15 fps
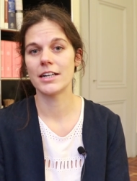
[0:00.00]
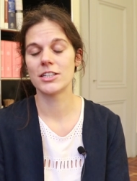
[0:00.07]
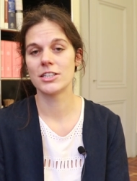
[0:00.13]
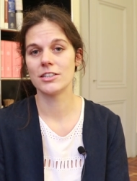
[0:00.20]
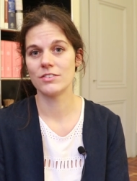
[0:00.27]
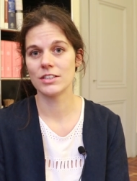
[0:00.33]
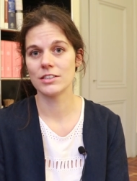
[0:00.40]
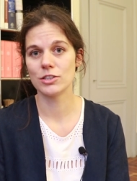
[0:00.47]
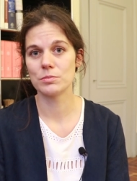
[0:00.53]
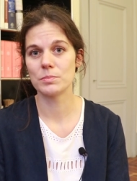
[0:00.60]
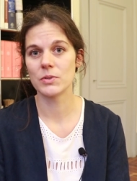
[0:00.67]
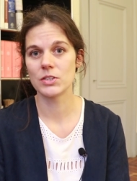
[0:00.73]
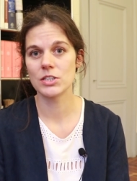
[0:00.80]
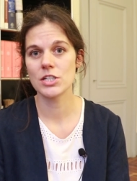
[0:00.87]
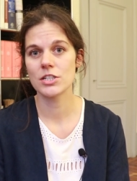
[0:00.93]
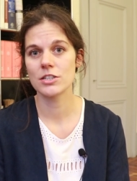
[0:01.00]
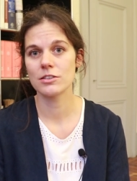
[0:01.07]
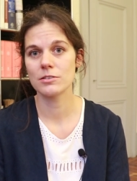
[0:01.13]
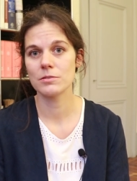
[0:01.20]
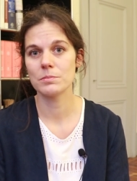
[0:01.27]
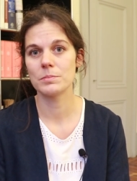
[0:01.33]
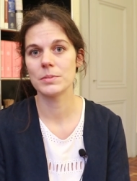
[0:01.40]
achieving this
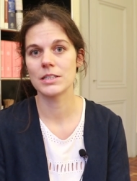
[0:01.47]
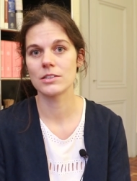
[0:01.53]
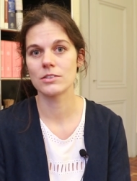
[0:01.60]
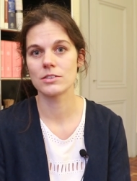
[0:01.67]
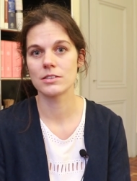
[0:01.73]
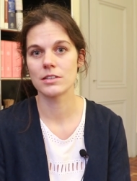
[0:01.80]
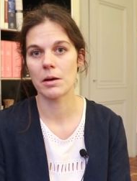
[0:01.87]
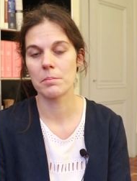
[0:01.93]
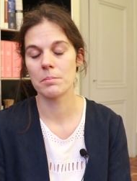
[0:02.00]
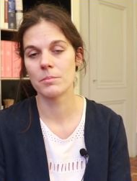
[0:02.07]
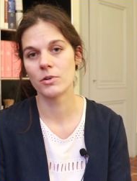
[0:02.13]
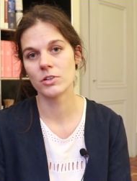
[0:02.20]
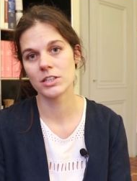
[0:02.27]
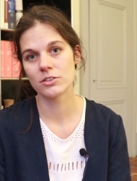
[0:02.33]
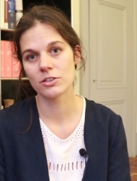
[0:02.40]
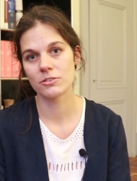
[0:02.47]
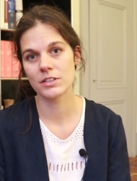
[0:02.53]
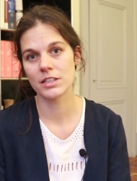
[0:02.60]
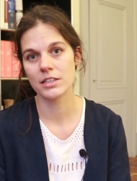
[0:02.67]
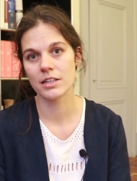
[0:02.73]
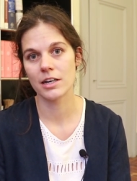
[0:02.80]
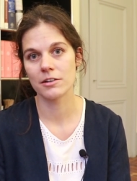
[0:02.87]
position because I'm
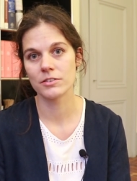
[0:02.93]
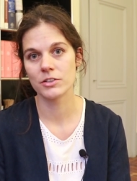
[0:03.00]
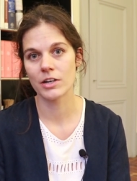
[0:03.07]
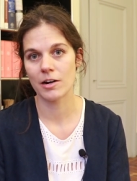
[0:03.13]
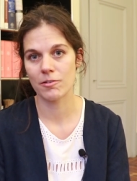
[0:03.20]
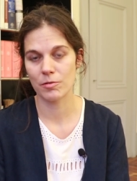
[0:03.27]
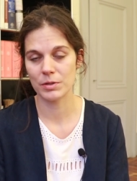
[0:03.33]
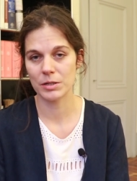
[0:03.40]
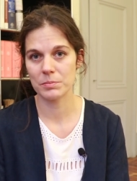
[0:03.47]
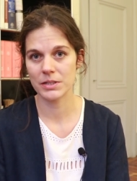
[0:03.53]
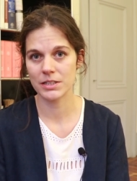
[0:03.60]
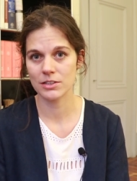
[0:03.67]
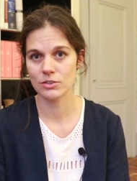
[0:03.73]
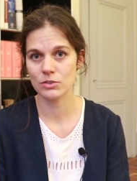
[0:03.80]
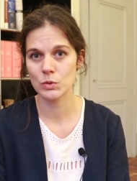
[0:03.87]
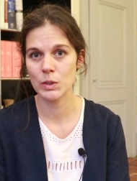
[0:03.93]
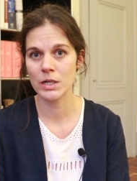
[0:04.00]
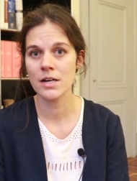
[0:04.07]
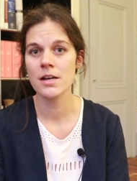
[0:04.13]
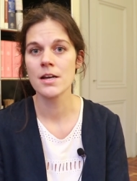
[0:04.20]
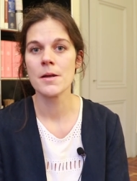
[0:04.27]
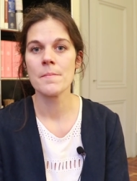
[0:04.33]
monitoring now the Arabic
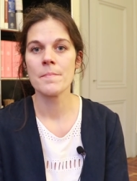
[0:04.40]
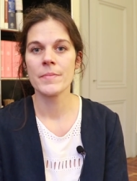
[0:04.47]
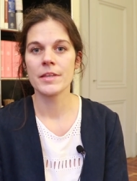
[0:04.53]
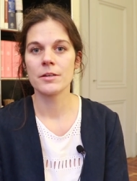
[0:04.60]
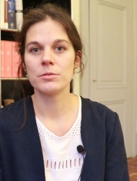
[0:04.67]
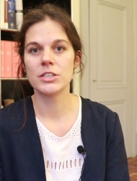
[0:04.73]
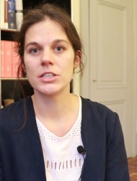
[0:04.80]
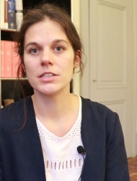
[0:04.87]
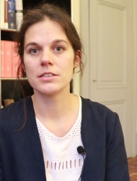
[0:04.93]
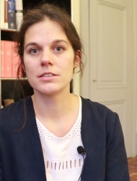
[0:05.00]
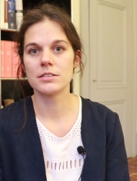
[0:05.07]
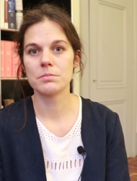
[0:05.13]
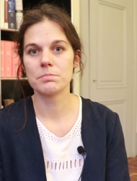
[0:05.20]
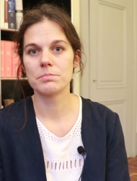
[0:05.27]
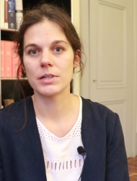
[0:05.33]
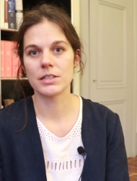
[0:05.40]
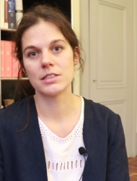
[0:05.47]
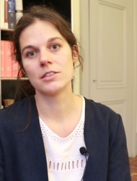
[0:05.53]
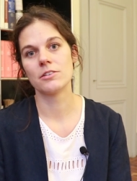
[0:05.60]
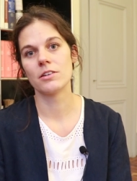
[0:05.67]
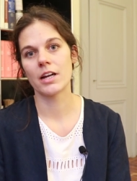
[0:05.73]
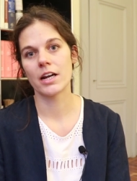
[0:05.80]
Peninsula, which is
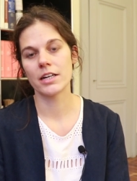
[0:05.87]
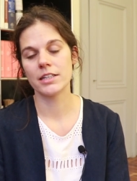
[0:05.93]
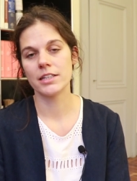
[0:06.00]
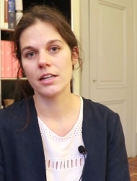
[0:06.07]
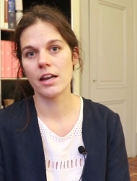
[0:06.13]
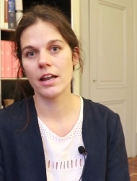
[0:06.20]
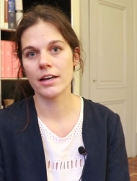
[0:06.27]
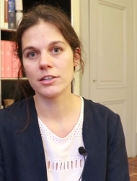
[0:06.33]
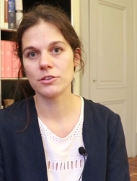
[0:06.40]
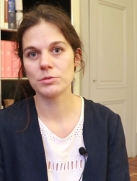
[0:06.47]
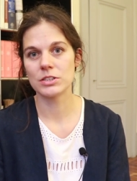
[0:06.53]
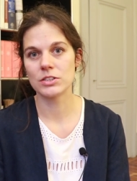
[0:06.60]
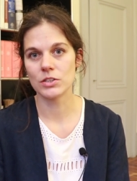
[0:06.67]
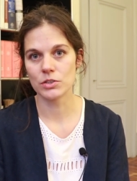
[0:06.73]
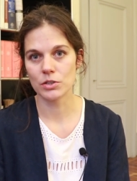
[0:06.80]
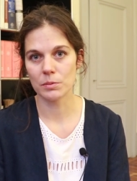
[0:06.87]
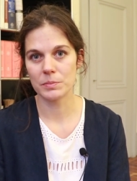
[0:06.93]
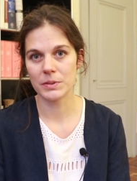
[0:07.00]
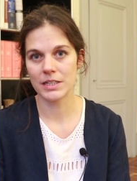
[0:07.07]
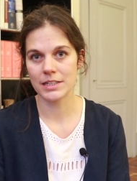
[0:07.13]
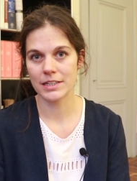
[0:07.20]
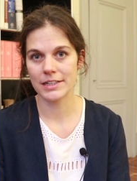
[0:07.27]
particularly in line with the
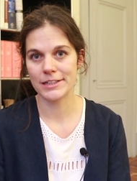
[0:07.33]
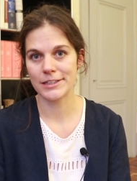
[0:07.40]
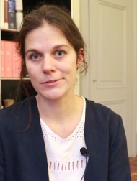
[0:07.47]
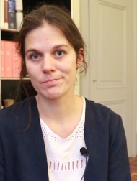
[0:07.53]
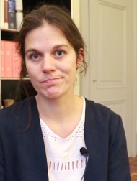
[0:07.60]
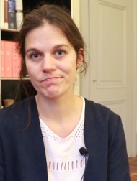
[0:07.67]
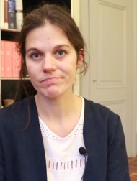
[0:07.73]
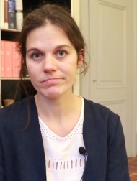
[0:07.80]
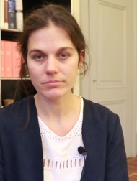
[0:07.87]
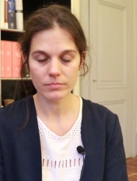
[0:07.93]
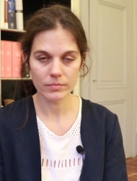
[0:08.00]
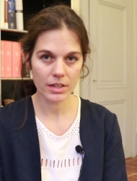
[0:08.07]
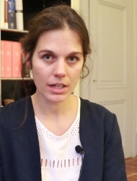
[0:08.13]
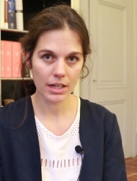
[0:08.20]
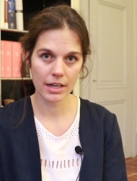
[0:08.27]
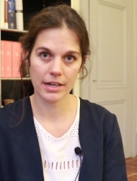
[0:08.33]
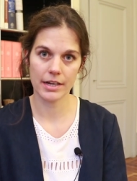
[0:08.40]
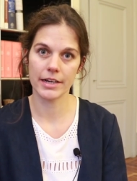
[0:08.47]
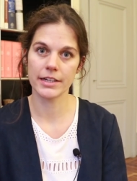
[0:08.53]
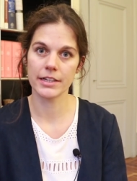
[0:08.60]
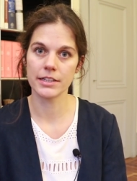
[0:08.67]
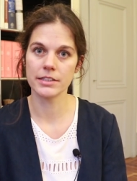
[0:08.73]
topic um,
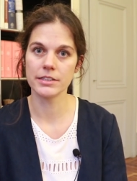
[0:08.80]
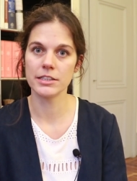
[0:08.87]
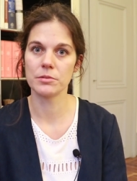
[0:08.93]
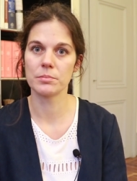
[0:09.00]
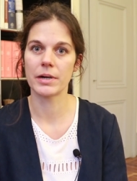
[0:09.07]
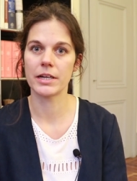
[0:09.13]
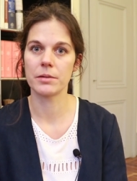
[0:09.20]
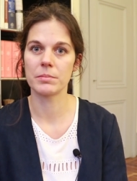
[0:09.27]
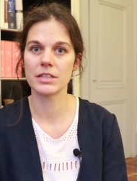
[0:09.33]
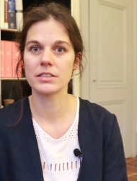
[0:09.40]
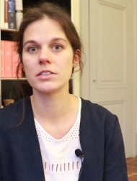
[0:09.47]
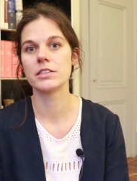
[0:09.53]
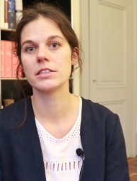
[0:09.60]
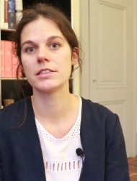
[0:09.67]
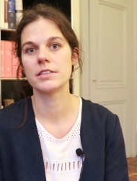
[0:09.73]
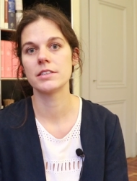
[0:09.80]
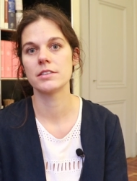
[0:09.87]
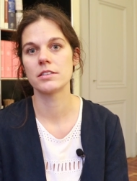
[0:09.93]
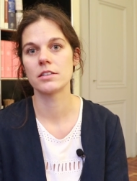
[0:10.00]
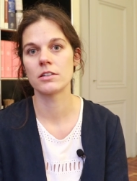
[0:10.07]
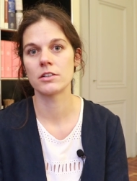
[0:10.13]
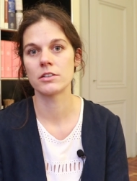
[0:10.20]
I did my master
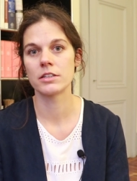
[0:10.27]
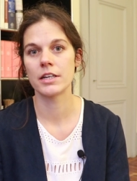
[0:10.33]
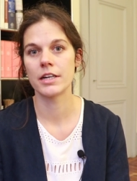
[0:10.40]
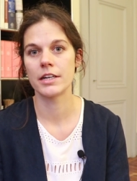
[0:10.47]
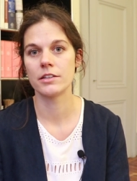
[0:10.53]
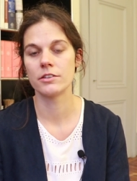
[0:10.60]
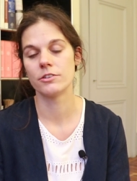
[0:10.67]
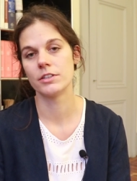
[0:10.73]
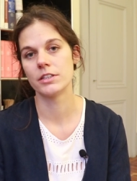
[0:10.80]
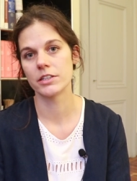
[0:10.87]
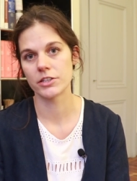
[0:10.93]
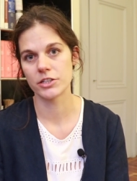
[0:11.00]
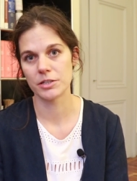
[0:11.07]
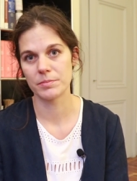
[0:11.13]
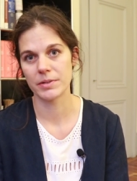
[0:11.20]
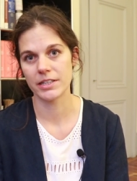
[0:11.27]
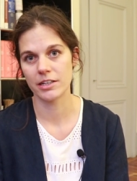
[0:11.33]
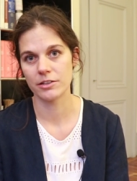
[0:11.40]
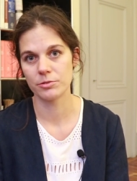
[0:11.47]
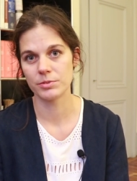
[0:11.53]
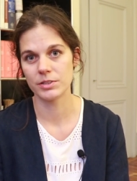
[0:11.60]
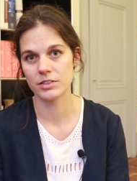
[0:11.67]
thesis on and the internship I
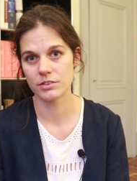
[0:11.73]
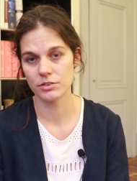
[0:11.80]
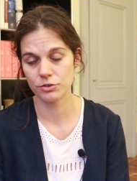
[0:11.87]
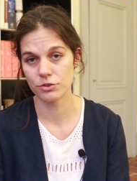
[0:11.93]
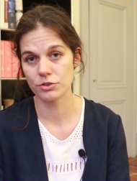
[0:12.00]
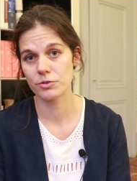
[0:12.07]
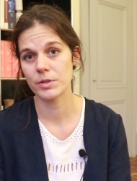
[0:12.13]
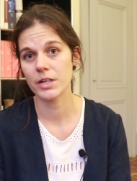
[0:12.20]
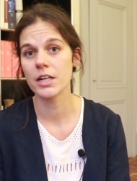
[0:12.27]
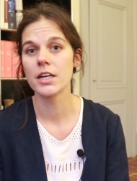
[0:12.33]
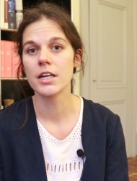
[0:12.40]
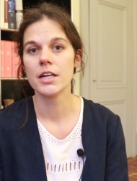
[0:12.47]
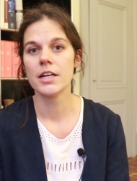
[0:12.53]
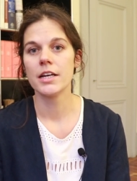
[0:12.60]
had with UNRWA